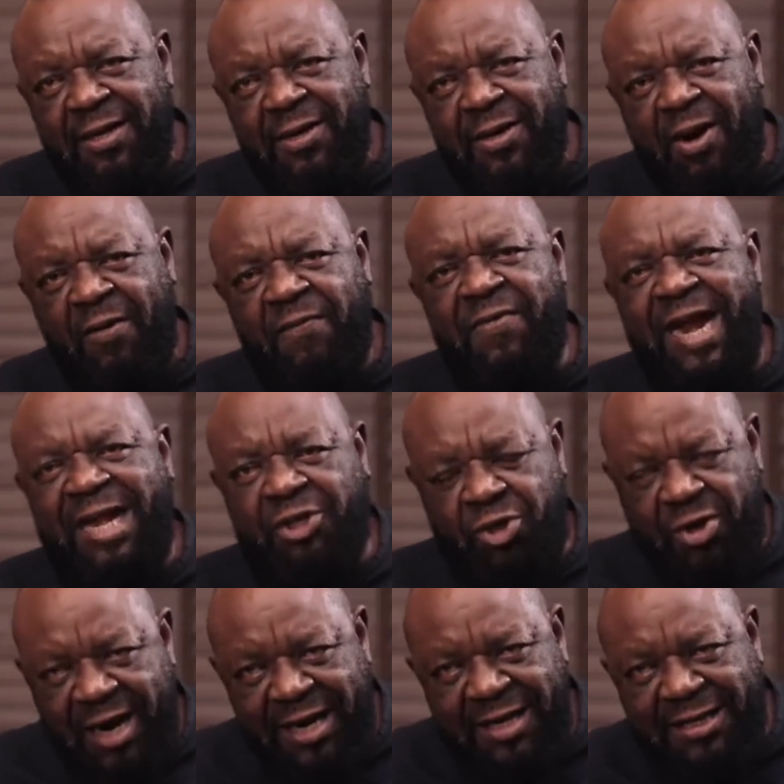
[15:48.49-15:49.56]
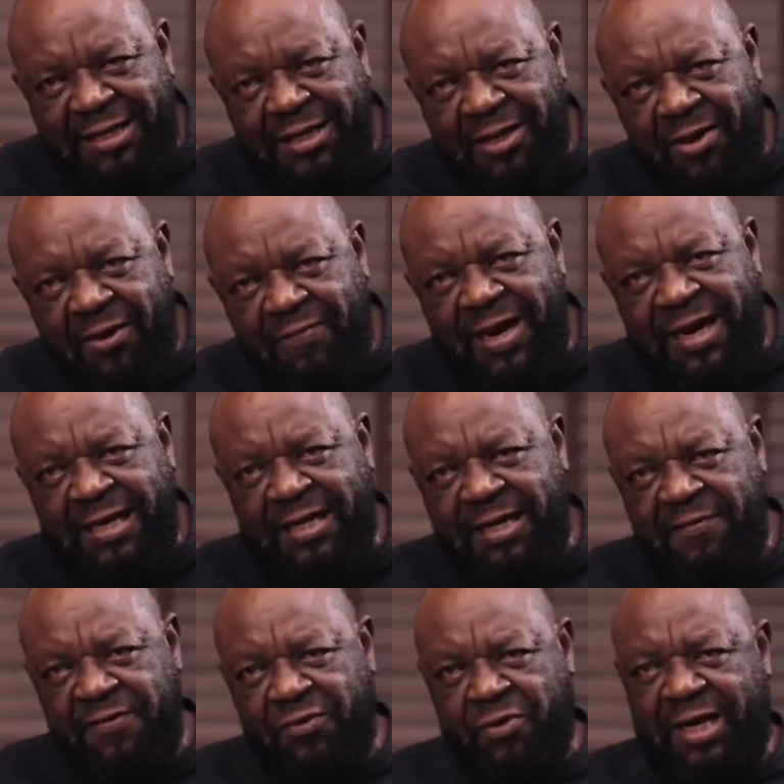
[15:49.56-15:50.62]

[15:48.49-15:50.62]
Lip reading: of nationality of that individual.